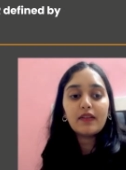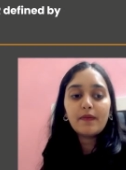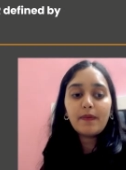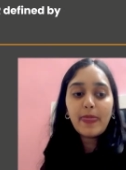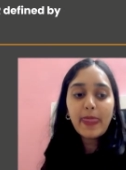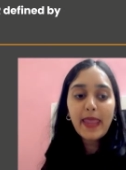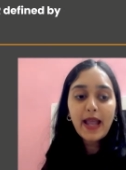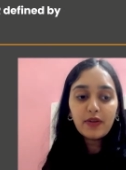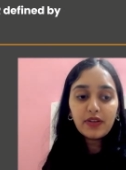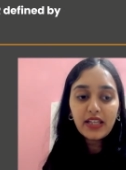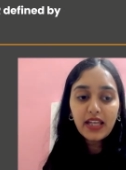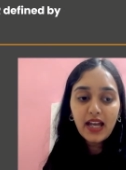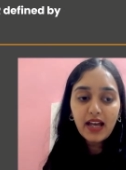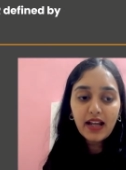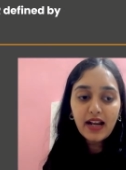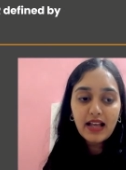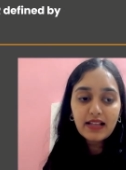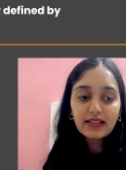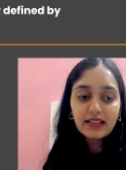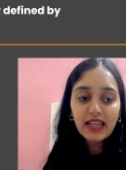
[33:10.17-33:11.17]
Now they are
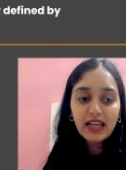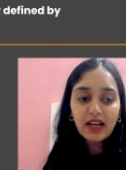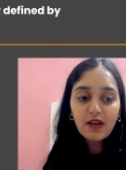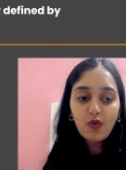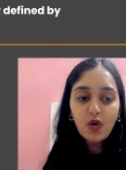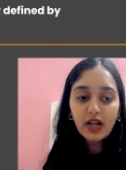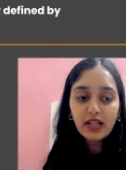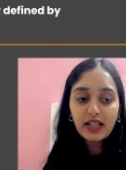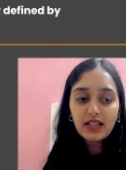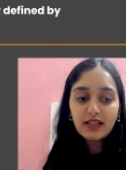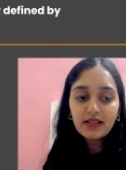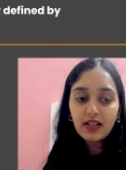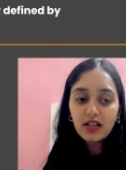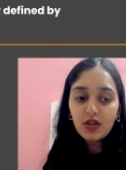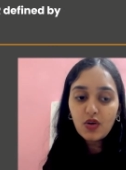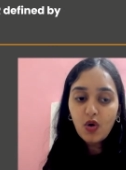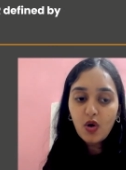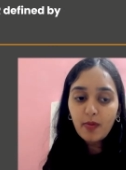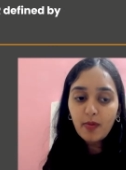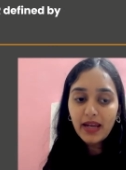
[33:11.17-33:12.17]
asking what is the
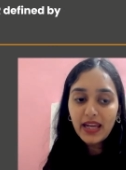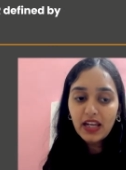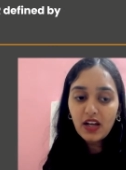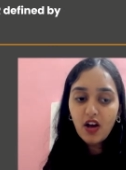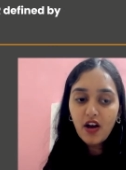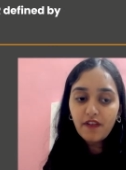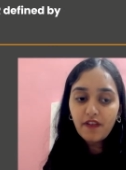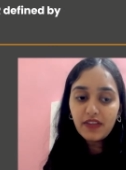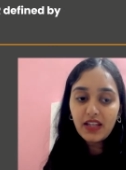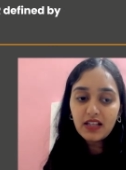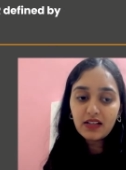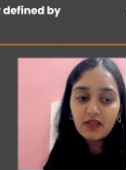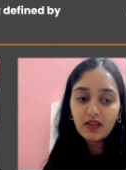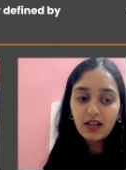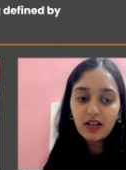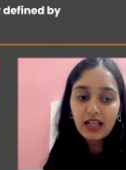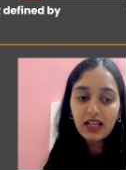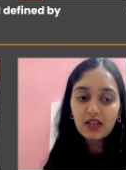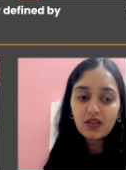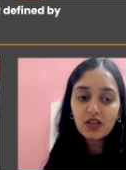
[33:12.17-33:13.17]
domain of this
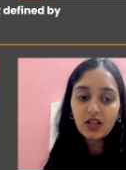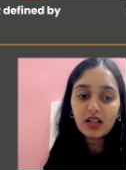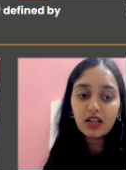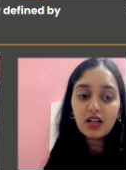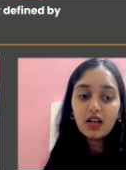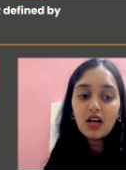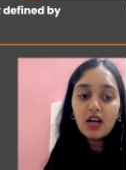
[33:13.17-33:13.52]
relation.